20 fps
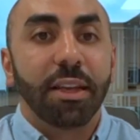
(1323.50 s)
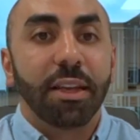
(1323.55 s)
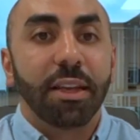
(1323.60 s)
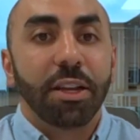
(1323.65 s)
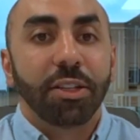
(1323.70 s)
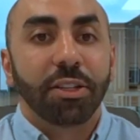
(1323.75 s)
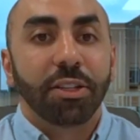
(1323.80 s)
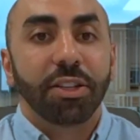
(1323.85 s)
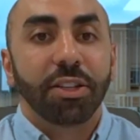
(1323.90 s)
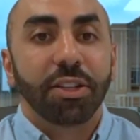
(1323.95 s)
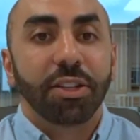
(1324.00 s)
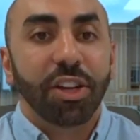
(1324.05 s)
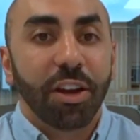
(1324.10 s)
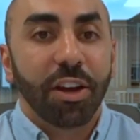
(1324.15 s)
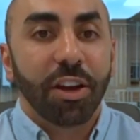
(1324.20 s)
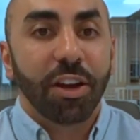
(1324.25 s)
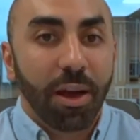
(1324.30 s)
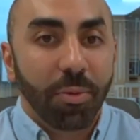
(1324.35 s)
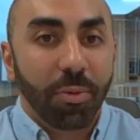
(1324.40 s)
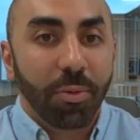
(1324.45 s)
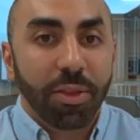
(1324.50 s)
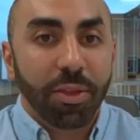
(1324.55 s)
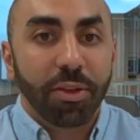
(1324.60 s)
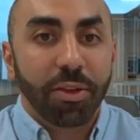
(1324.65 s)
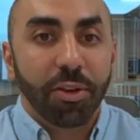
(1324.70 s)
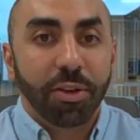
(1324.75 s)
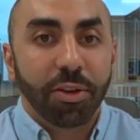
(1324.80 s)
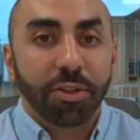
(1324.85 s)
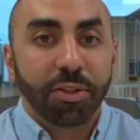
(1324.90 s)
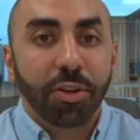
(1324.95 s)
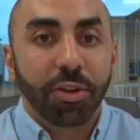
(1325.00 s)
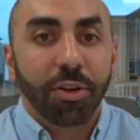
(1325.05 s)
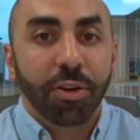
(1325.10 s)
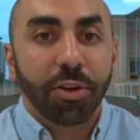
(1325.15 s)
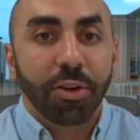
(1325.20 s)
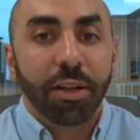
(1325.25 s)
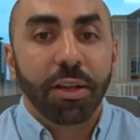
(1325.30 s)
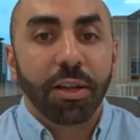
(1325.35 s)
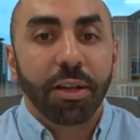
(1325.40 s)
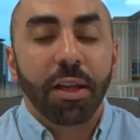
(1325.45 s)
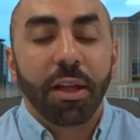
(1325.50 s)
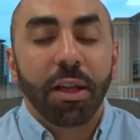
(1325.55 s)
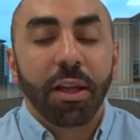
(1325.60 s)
to share that with your attorney